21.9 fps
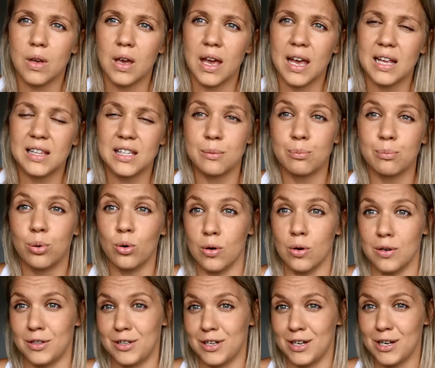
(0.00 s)
It's
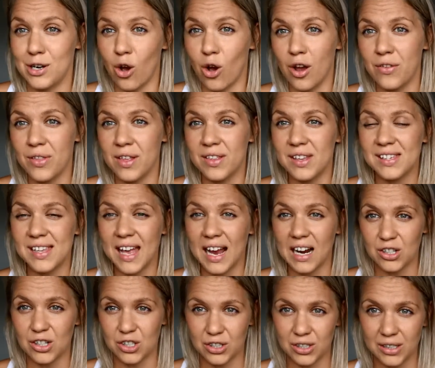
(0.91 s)
important to note that there's
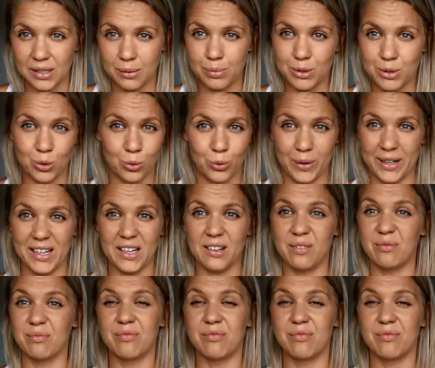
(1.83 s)
actually between